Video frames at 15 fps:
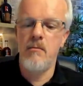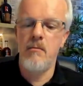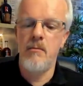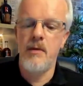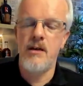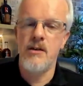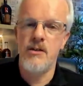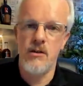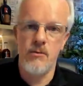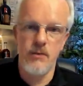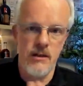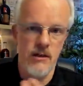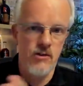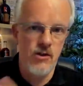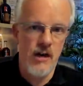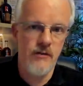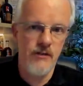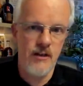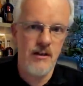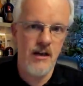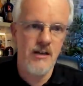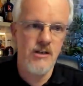because there was a draft
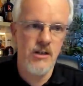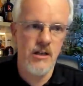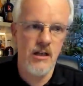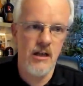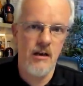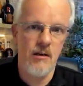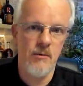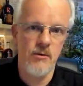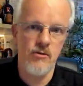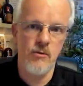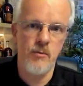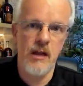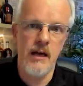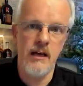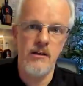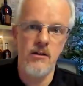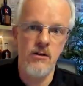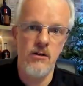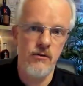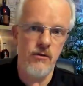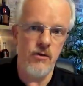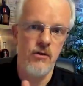attached to that. I was replying to
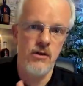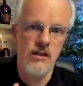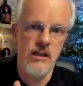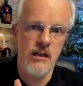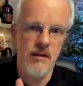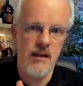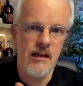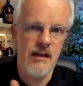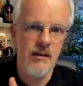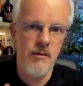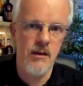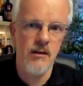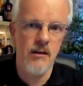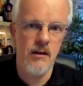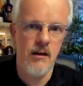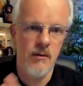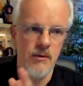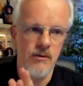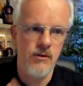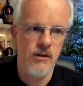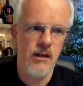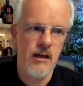you. If you could send me that email, I
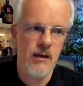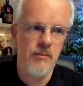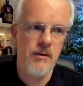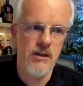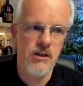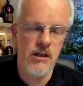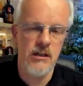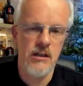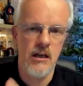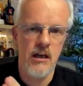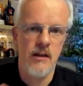would really appreciate it.